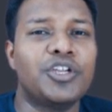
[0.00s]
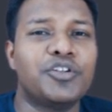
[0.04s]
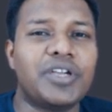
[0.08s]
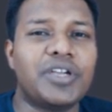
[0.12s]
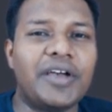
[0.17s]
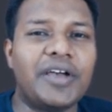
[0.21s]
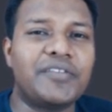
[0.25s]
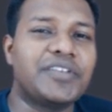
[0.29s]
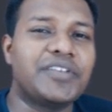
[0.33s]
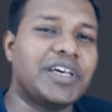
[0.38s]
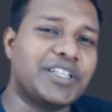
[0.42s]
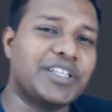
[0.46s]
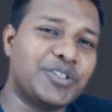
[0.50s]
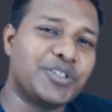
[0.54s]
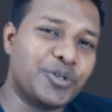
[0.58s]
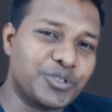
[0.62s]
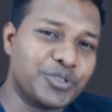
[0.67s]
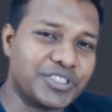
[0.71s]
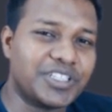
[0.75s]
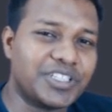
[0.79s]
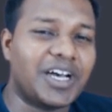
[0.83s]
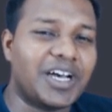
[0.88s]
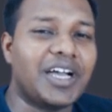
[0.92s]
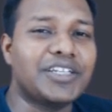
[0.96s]
you have done
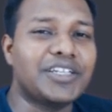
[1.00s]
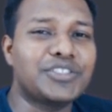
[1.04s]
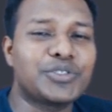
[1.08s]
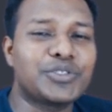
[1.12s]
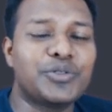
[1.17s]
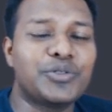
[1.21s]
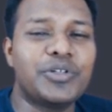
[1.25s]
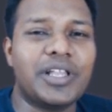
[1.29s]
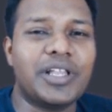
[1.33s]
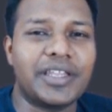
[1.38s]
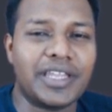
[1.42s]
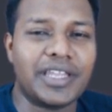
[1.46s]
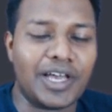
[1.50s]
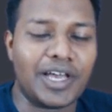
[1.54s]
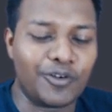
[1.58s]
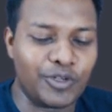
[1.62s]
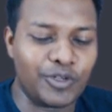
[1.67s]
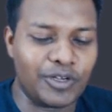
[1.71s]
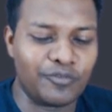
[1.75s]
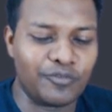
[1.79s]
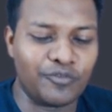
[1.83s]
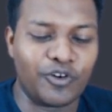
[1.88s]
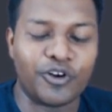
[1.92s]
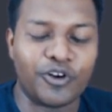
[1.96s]
those in the high school and now
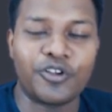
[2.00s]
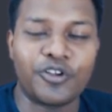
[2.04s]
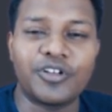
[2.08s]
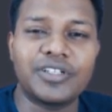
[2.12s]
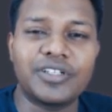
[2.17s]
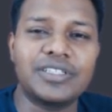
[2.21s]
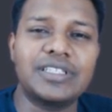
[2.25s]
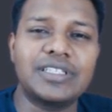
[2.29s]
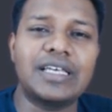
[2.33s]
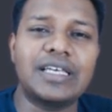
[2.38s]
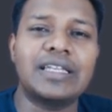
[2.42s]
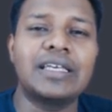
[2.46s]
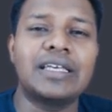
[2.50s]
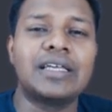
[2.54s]
you have forgotten,